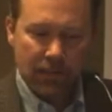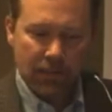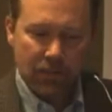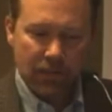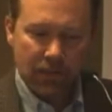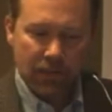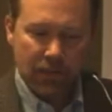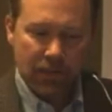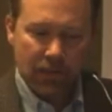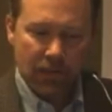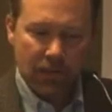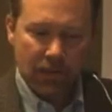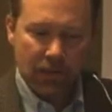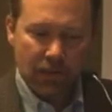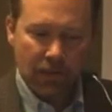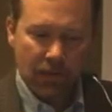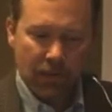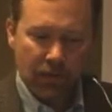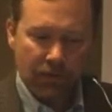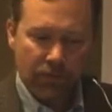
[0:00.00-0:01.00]
that we did
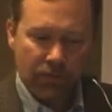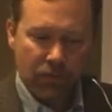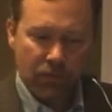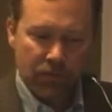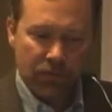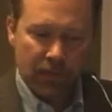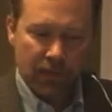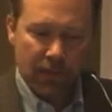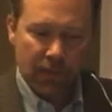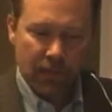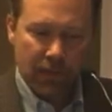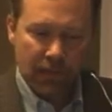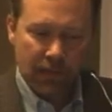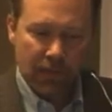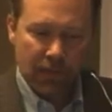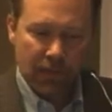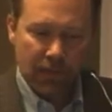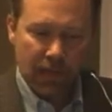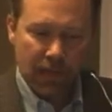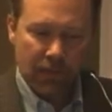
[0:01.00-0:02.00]
a full scan of
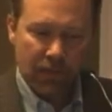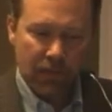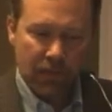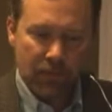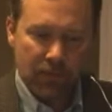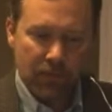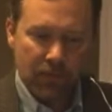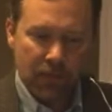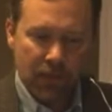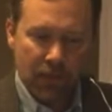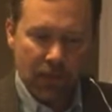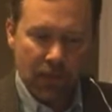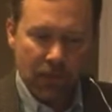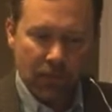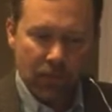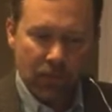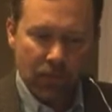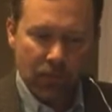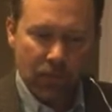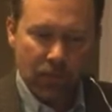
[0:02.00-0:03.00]
the table,
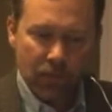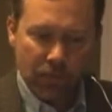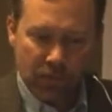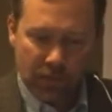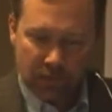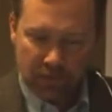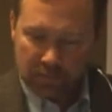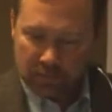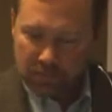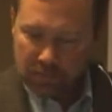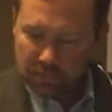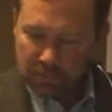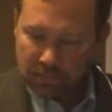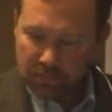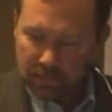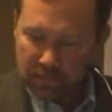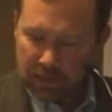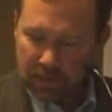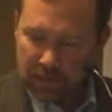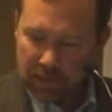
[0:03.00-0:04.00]
but we were
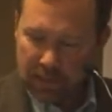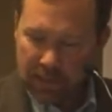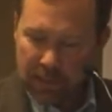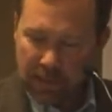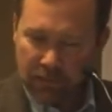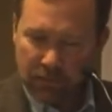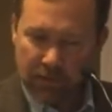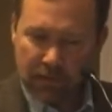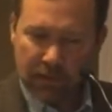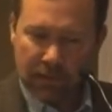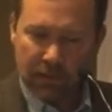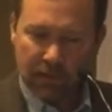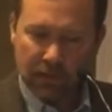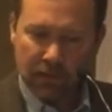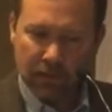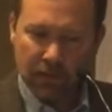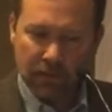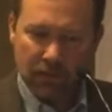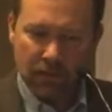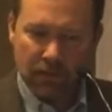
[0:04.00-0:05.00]

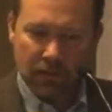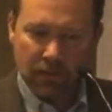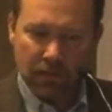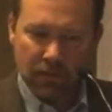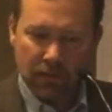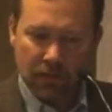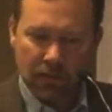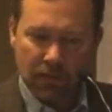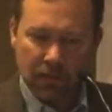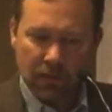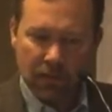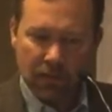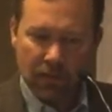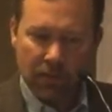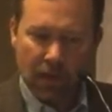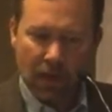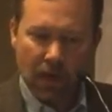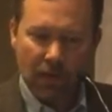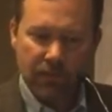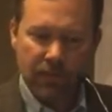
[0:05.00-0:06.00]
counting
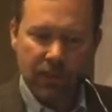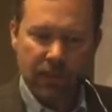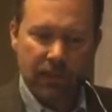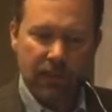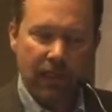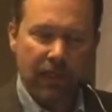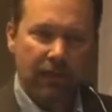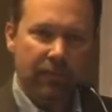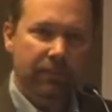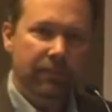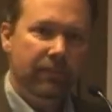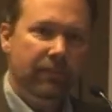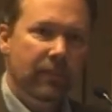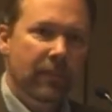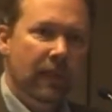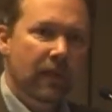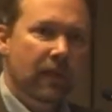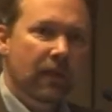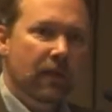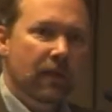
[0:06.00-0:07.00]
sub-object name.
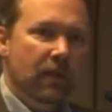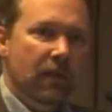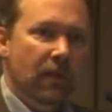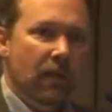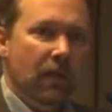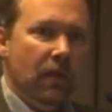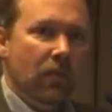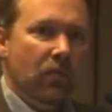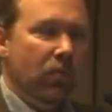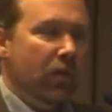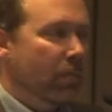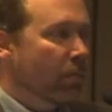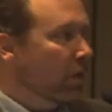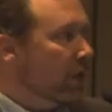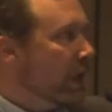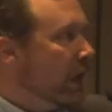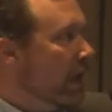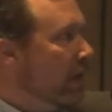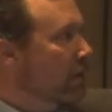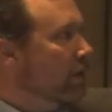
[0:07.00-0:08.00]
We were
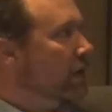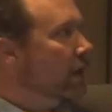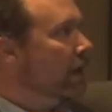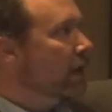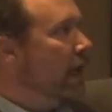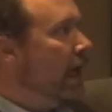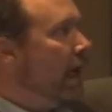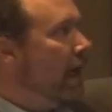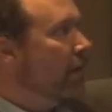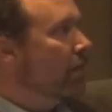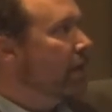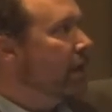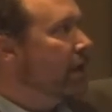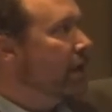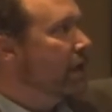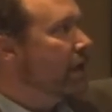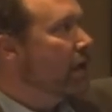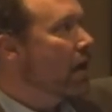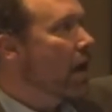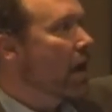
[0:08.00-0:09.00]
counting how
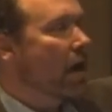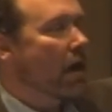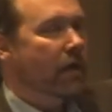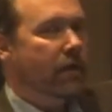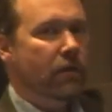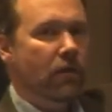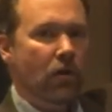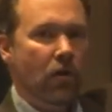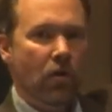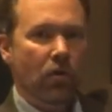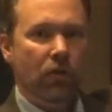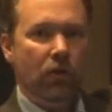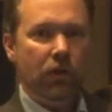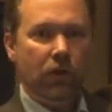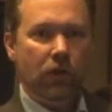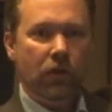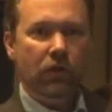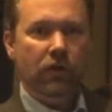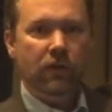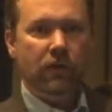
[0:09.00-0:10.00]
many non-null
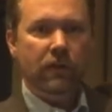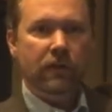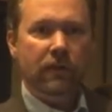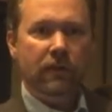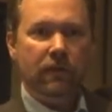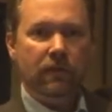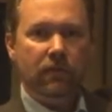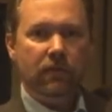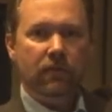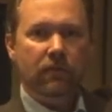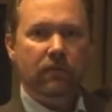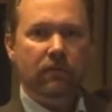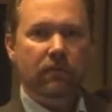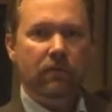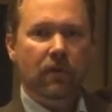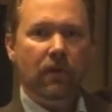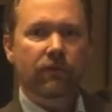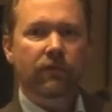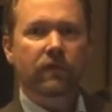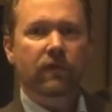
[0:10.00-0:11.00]
occurrences
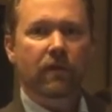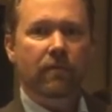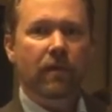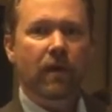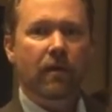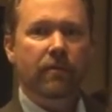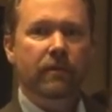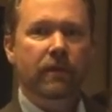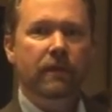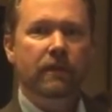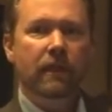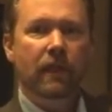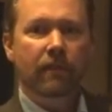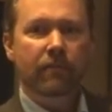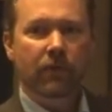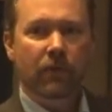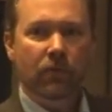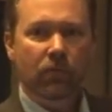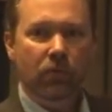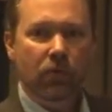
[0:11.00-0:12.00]
of sub-object
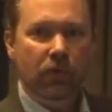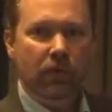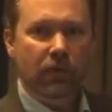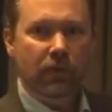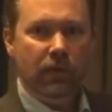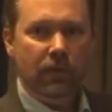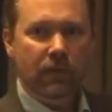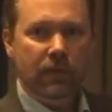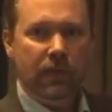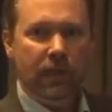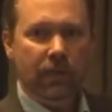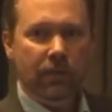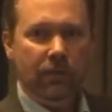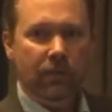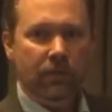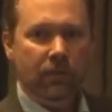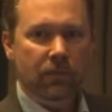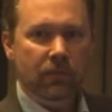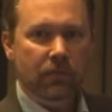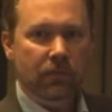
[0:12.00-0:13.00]
name there were in this
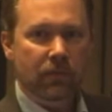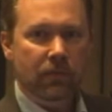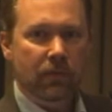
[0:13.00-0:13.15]
table.